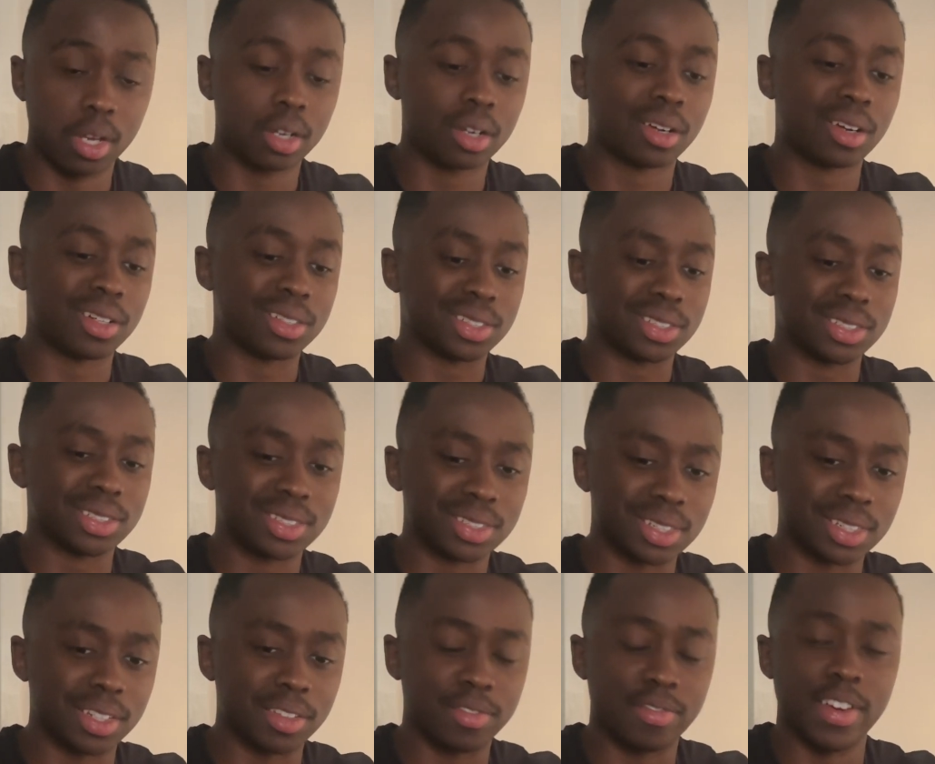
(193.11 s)

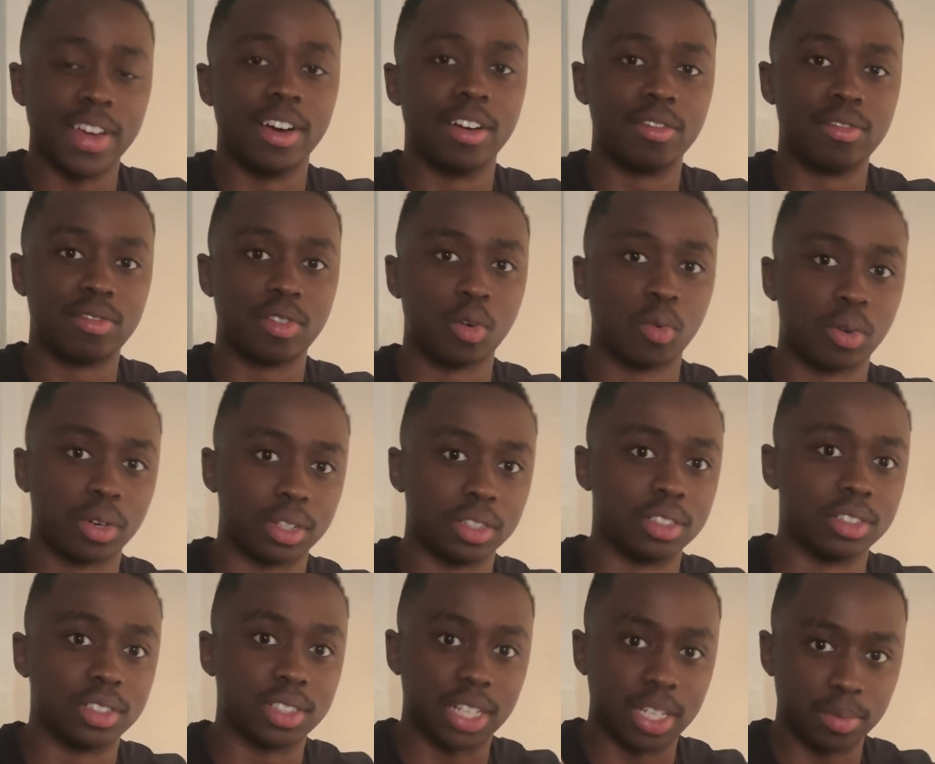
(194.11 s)
Consistently fail forward and
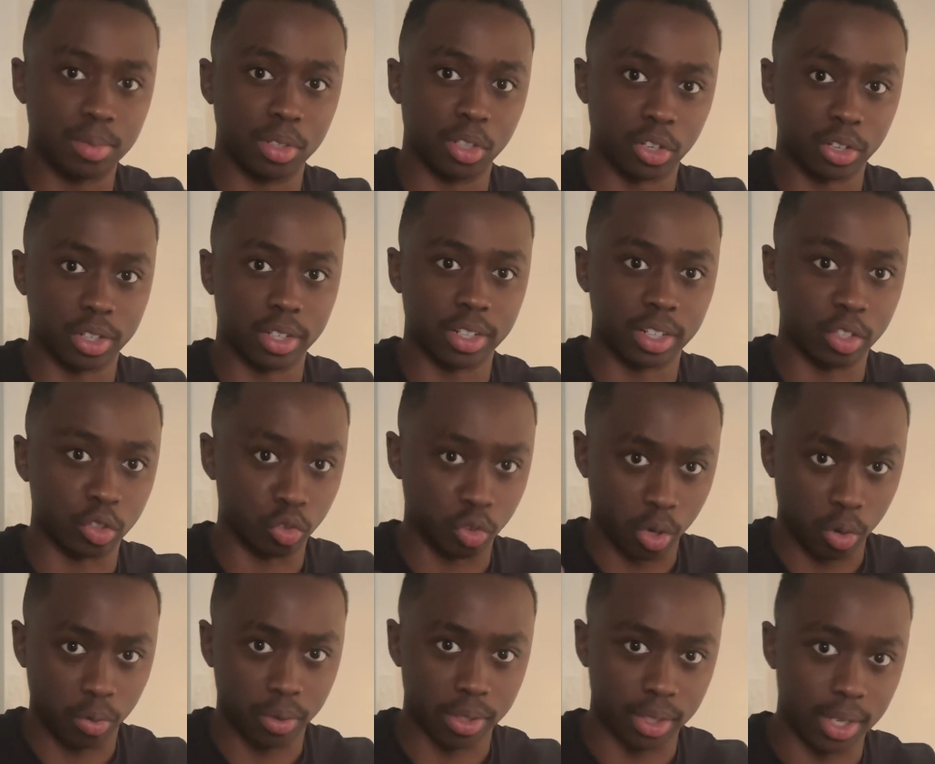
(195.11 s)
just keep learning and
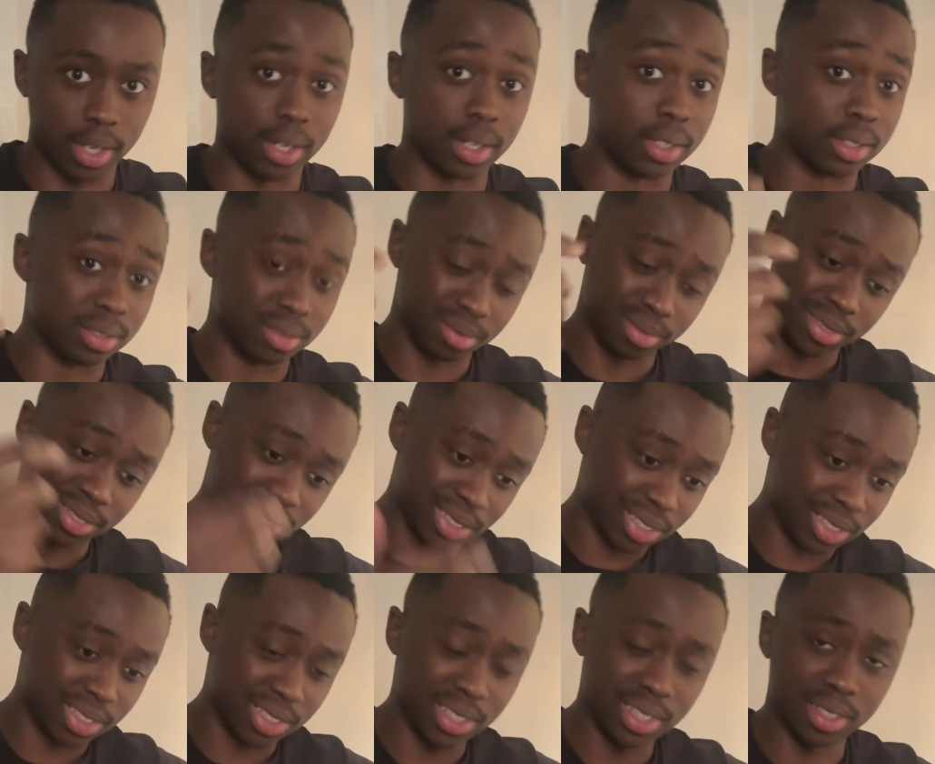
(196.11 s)
growing and
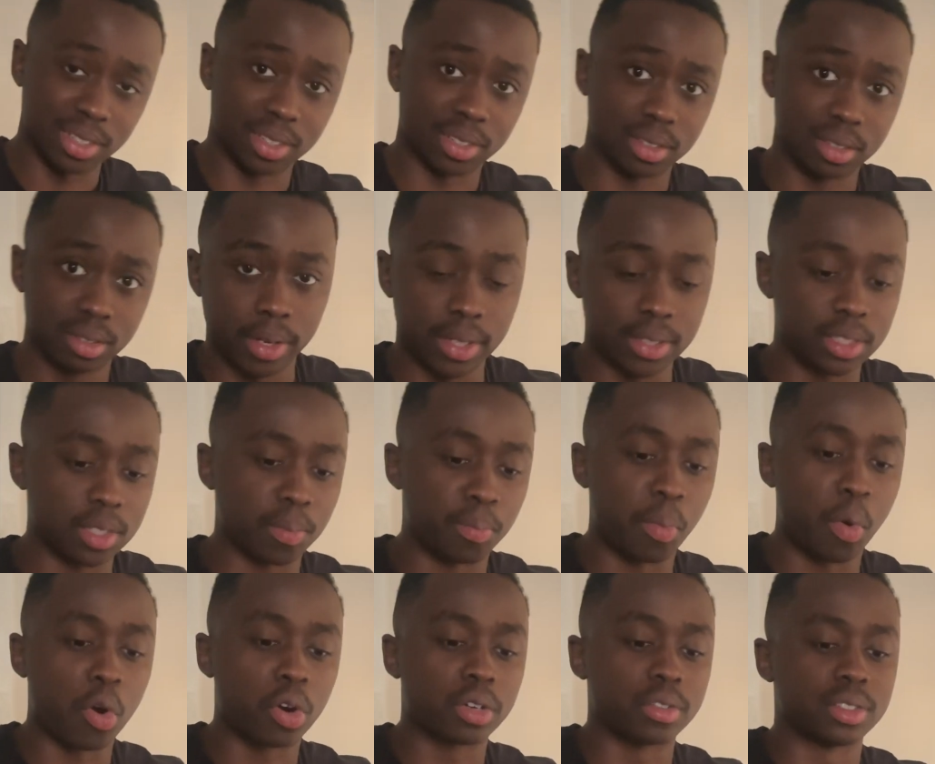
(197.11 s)
succeeding. Right? It's a
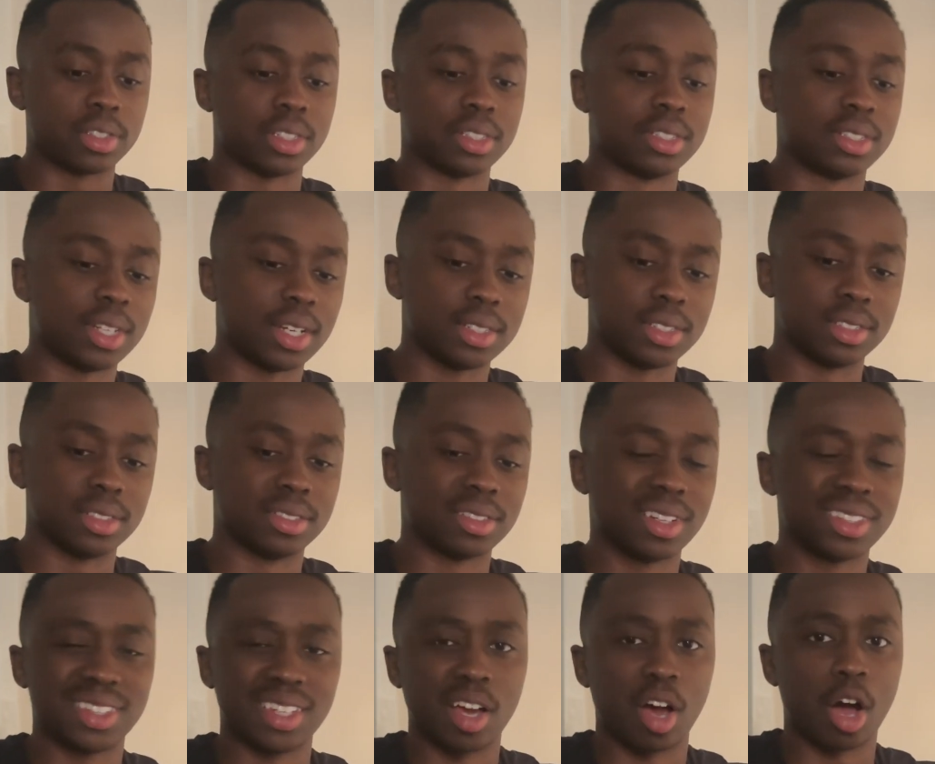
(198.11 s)
part of success. It's
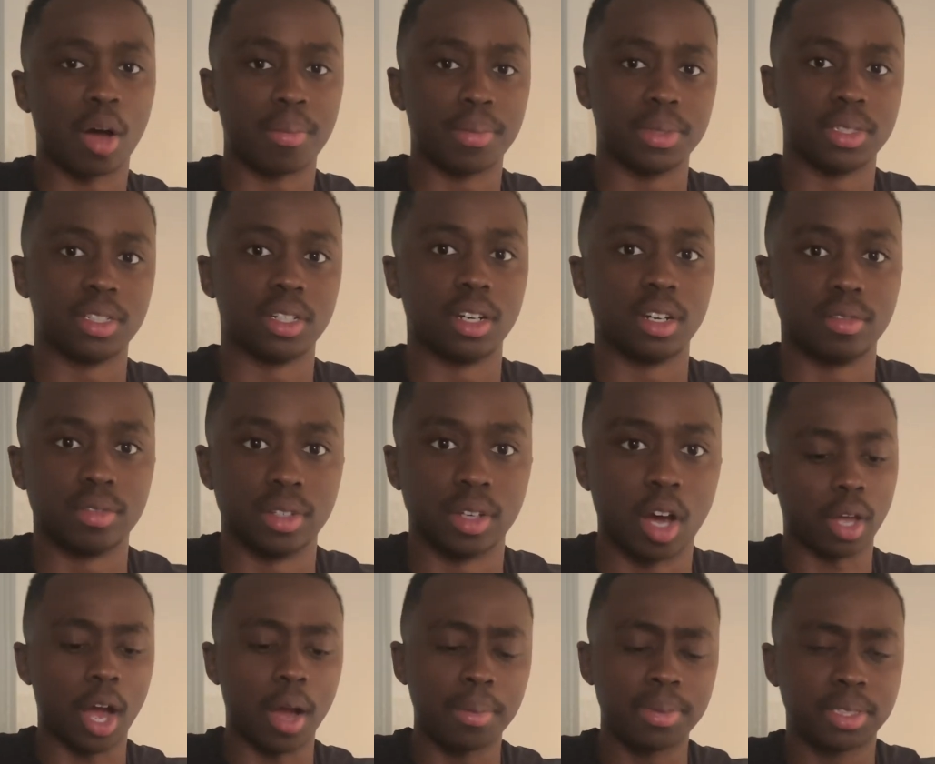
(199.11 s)
not the opposite of it.
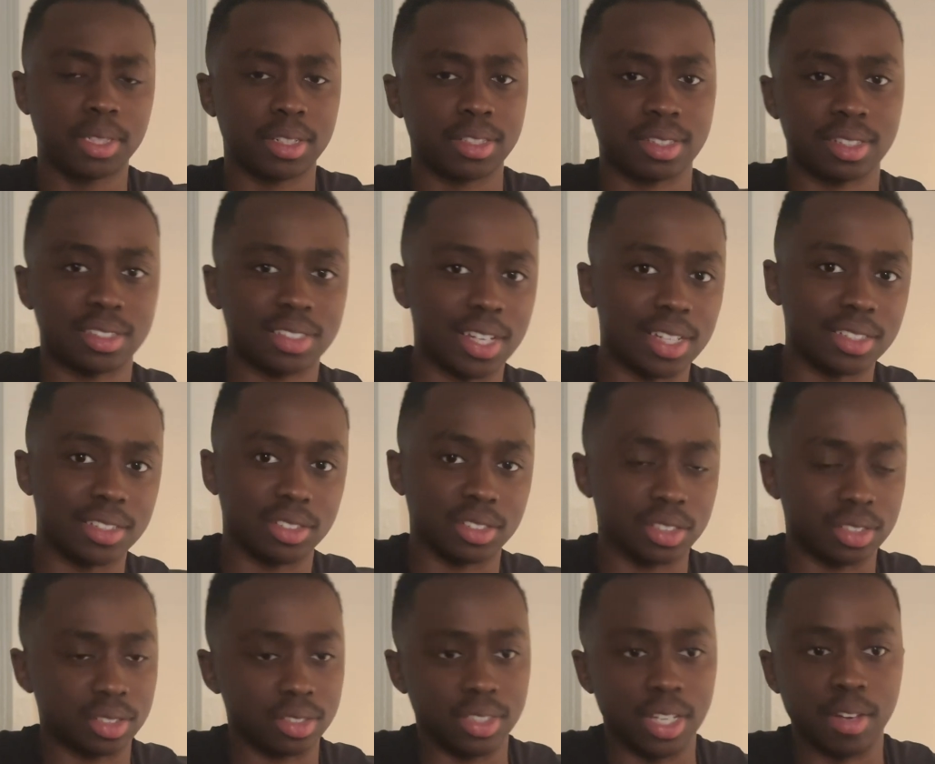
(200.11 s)
The opposite of success is
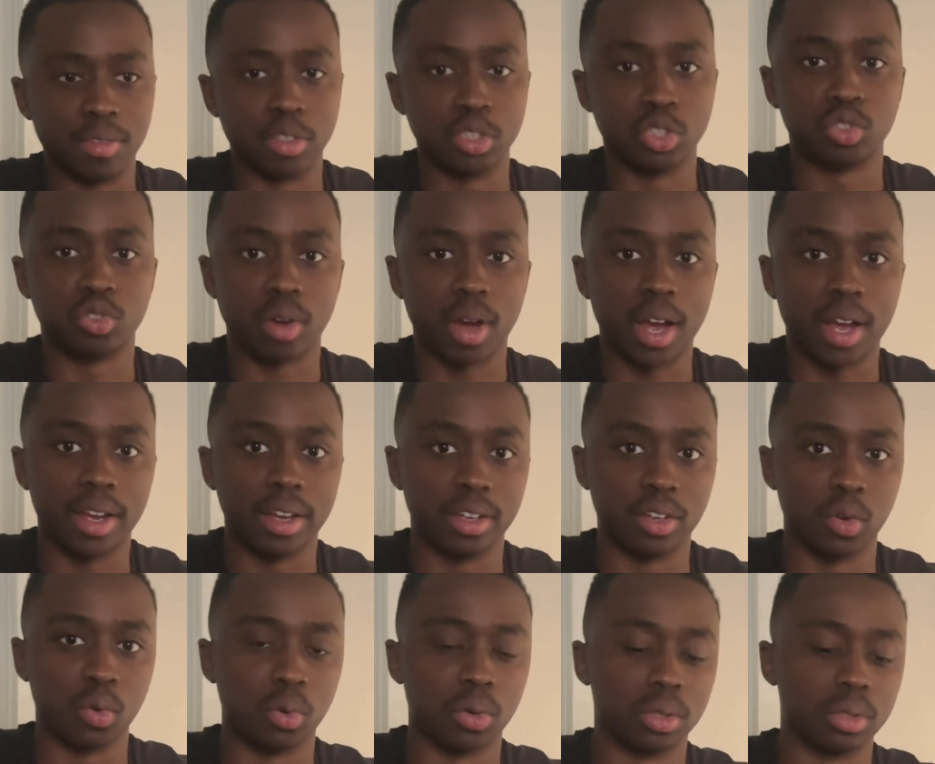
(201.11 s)
just never trying
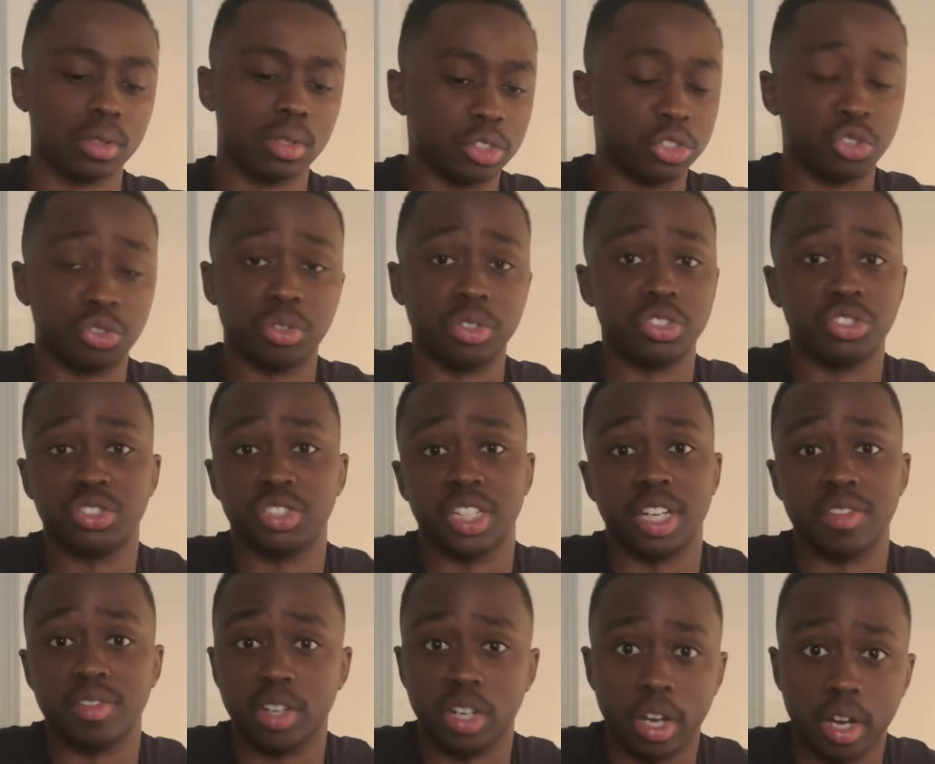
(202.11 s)
or literally just
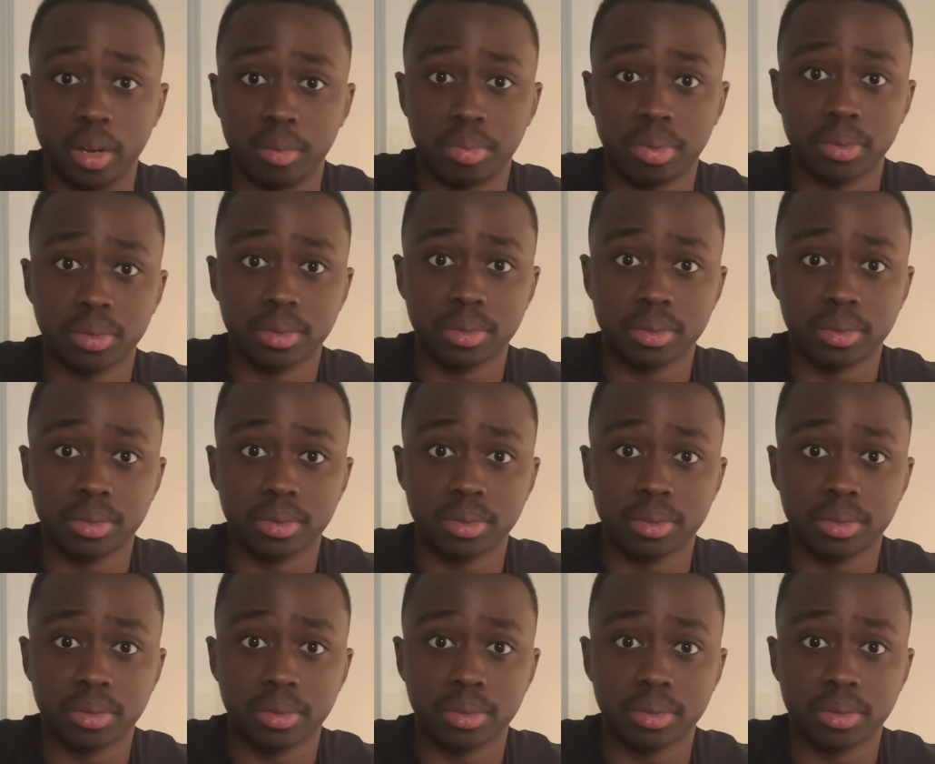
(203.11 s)
giving up.